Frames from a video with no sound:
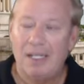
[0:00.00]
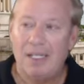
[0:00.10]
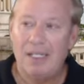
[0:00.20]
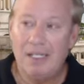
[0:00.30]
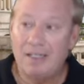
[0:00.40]

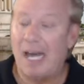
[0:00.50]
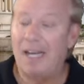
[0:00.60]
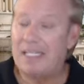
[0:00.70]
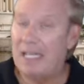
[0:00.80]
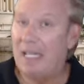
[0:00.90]
is on
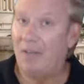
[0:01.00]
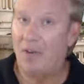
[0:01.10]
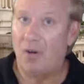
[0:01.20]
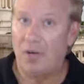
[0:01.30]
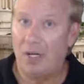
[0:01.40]
a
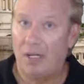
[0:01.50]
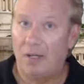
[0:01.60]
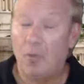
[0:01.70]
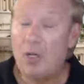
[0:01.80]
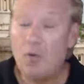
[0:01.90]
telephone
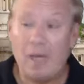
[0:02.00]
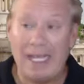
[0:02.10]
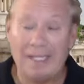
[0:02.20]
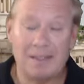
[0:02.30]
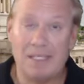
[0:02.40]
where you
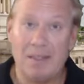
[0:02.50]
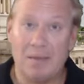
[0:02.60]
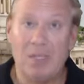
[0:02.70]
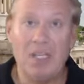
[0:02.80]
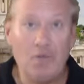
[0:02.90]
can't see them.
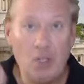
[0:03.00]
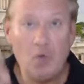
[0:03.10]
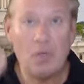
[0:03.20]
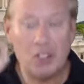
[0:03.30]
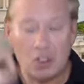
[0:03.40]
If
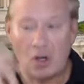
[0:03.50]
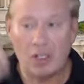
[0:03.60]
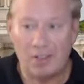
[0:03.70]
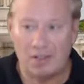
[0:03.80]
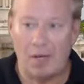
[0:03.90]
you can talk
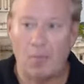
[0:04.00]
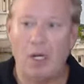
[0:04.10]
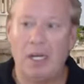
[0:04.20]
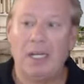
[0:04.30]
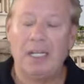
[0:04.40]
to
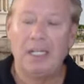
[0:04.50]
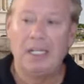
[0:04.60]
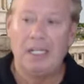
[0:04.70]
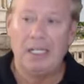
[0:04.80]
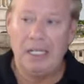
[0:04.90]
someone
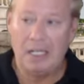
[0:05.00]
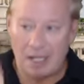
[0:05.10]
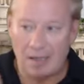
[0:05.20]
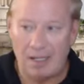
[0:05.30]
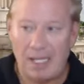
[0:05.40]
in
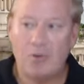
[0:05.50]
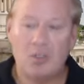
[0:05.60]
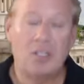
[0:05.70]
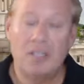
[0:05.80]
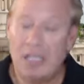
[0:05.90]
another
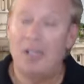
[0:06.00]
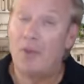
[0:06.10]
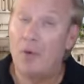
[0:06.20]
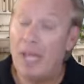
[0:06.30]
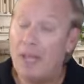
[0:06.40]
language on the
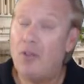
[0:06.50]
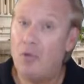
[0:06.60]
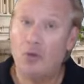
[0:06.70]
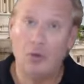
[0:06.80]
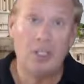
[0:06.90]
telephone, then you
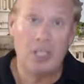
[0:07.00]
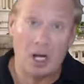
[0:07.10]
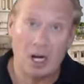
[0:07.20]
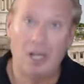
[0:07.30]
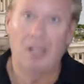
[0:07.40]
truly
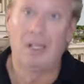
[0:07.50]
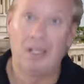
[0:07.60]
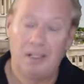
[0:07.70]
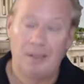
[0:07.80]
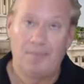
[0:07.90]
are,
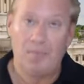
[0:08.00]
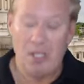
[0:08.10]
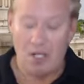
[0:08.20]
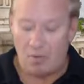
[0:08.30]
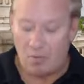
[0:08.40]

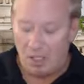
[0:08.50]
you know,